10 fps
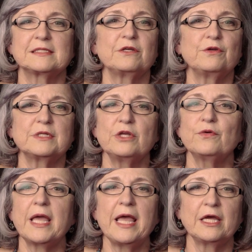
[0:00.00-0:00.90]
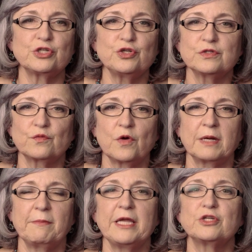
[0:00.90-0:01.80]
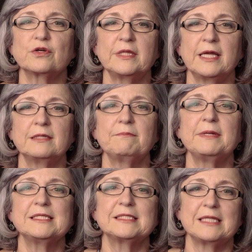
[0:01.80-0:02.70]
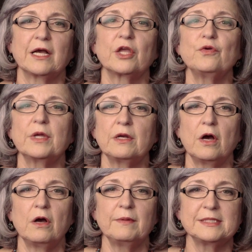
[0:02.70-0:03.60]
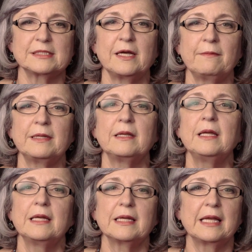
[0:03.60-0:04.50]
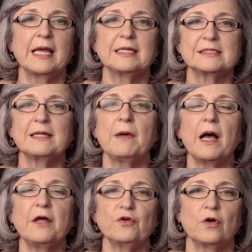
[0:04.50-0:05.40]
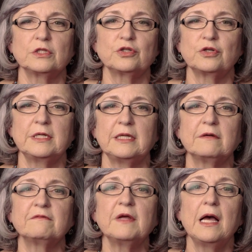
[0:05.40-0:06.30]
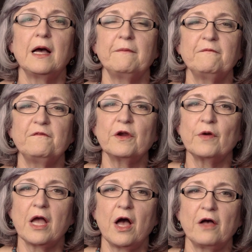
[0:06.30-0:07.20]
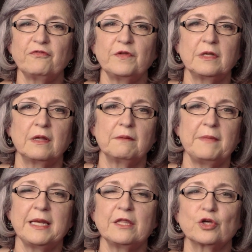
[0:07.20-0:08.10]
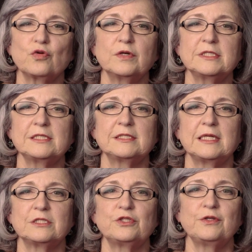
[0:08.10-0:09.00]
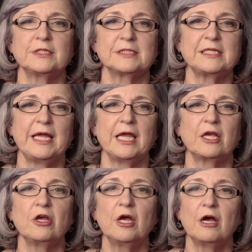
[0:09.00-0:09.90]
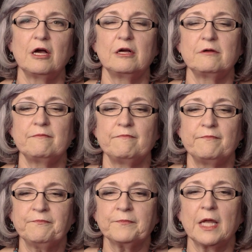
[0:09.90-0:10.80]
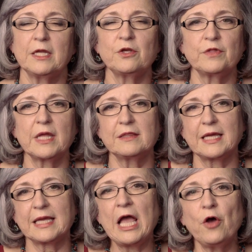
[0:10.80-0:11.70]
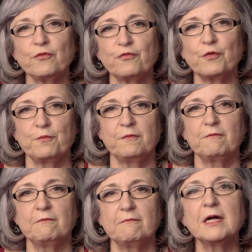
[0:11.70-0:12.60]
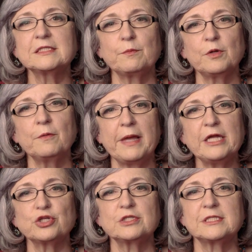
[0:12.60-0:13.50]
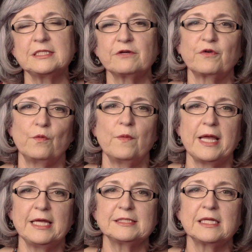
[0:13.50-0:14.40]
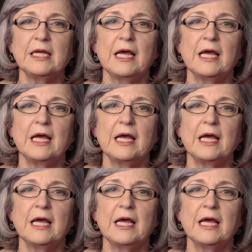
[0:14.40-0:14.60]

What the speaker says: You can't choose a wrong major and then be stuck. You can always come and get some other alternative. Very often, many of the courses that students take, they count for multiple majors in different ways.